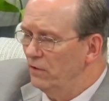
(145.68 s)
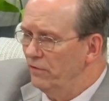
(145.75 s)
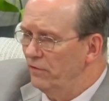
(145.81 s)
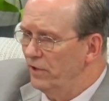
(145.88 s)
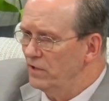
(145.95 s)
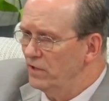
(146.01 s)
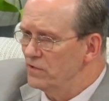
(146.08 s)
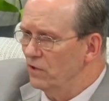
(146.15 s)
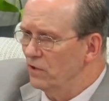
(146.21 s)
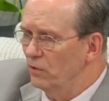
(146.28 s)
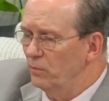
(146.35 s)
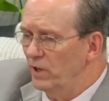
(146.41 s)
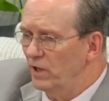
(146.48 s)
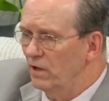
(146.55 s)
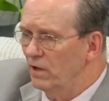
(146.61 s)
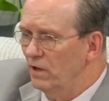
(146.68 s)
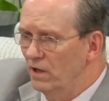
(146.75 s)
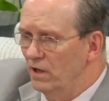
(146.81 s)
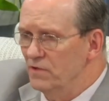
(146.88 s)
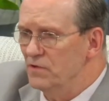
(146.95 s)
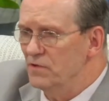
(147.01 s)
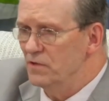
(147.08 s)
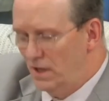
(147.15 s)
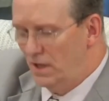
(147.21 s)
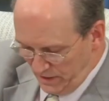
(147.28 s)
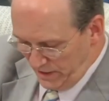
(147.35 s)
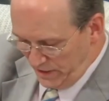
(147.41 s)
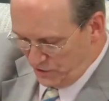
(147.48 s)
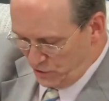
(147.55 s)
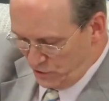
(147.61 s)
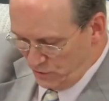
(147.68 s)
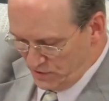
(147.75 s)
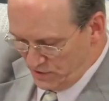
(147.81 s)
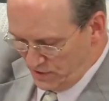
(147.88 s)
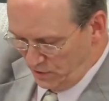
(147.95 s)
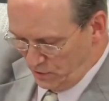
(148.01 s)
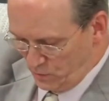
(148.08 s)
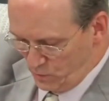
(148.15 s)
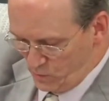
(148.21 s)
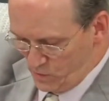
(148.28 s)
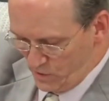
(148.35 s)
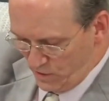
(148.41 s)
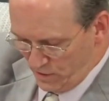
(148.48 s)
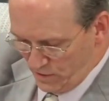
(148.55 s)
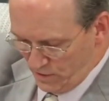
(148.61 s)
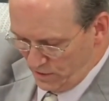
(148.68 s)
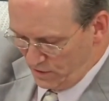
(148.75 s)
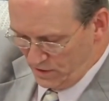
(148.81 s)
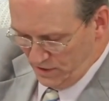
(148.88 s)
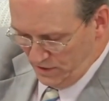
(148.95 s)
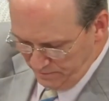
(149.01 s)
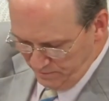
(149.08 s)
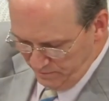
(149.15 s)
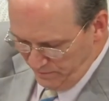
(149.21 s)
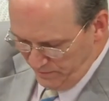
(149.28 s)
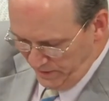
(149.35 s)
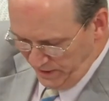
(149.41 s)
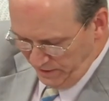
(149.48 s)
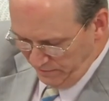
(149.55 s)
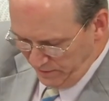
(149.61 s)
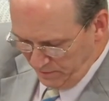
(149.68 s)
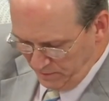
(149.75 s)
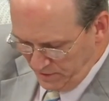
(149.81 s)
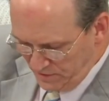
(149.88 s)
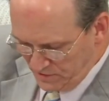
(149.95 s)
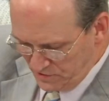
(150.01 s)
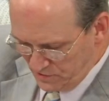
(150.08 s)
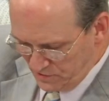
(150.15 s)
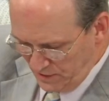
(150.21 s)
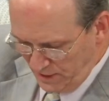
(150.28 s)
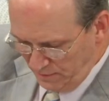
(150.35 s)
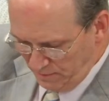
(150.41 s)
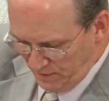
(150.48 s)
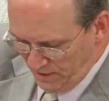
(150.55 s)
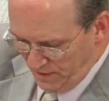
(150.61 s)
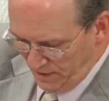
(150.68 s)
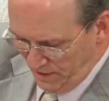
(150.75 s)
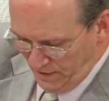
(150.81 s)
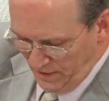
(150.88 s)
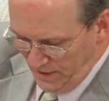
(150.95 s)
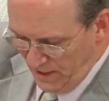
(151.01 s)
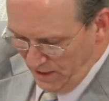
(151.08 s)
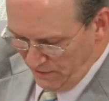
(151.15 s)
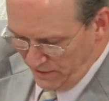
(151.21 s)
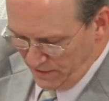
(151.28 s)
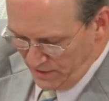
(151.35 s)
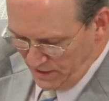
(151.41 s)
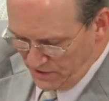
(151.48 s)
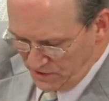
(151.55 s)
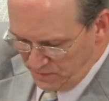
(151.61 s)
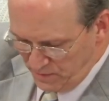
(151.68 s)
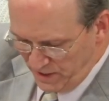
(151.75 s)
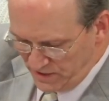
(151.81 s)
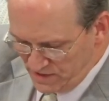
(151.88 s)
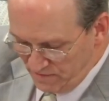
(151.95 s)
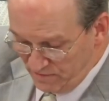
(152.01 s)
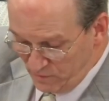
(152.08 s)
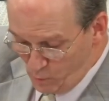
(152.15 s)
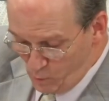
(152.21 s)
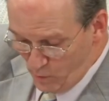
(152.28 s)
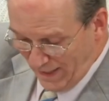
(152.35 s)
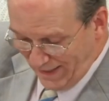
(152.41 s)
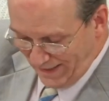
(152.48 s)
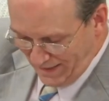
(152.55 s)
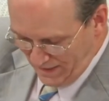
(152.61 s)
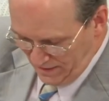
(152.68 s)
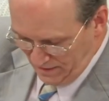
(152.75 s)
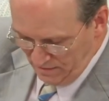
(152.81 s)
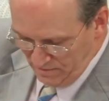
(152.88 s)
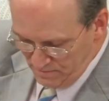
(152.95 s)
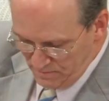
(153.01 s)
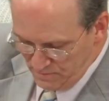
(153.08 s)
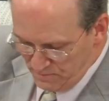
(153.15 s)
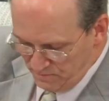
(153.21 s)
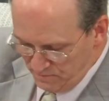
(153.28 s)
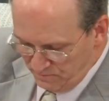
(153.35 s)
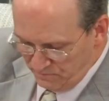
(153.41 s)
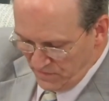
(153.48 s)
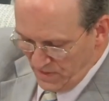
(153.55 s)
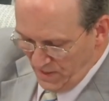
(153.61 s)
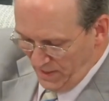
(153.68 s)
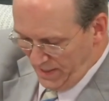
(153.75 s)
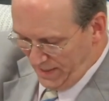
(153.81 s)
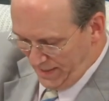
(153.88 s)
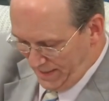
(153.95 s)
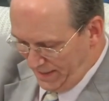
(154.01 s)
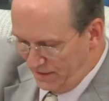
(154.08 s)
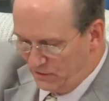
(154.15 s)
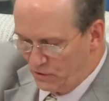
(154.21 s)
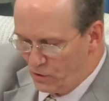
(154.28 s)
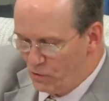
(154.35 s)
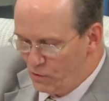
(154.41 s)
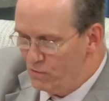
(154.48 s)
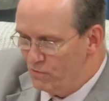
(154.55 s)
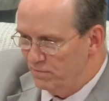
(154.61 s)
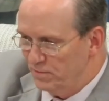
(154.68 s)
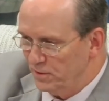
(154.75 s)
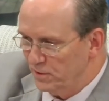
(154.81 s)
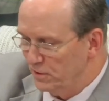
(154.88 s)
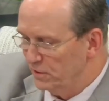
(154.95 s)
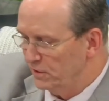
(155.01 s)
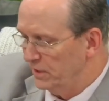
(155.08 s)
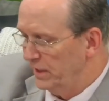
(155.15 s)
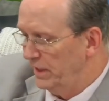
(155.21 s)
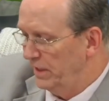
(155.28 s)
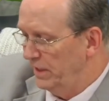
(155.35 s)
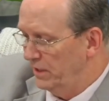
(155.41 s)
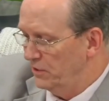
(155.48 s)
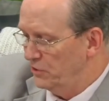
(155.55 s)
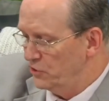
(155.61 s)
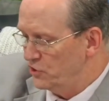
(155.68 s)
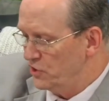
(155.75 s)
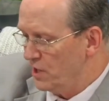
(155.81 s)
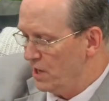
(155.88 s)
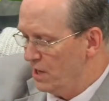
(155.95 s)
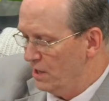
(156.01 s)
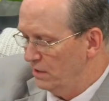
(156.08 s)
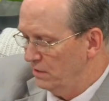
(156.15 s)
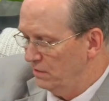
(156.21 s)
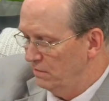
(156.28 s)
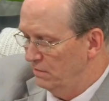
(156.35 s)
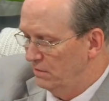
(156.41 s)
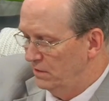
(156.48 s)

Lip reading: think so, because it's using the word, many of them that sleep. Here it speaks of awaking. And over in John